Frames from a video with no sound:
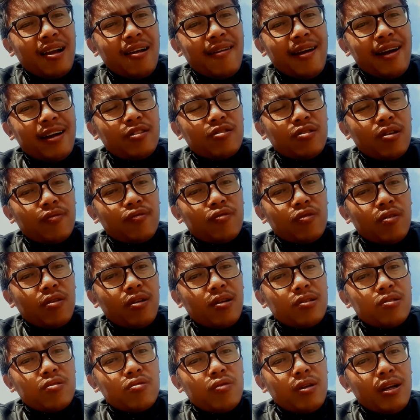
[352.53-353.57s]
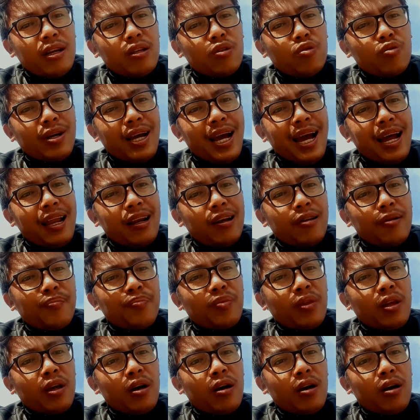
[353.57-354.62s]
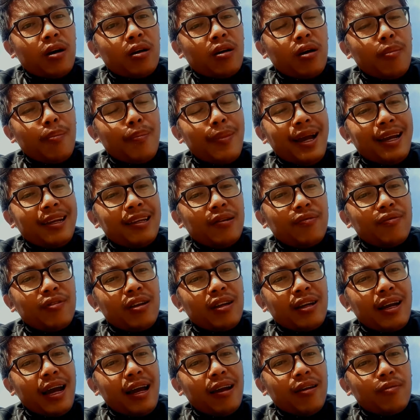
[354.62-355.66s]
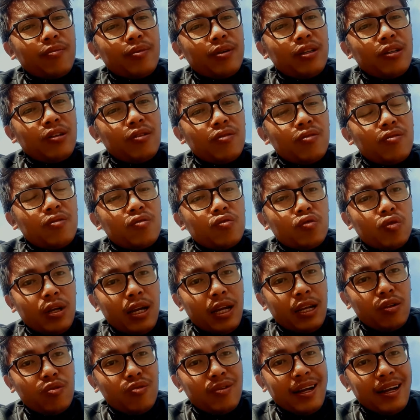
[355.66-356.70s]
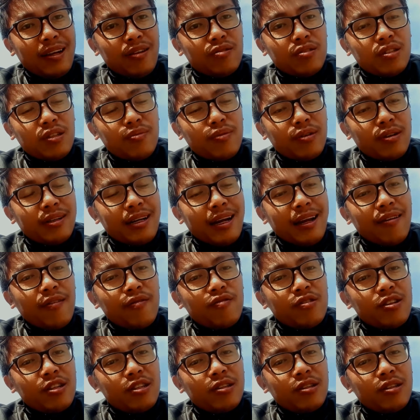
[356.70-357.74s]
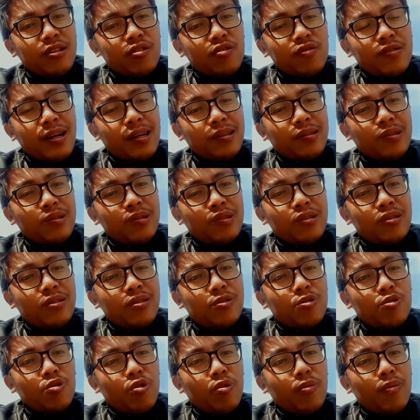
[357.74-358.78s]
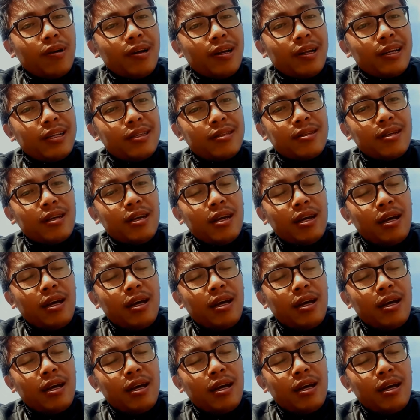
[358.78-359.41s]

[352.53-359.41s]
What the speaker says: software also, and you can combine different kind of videos, and you can use different kind of filters, transitions, overlays,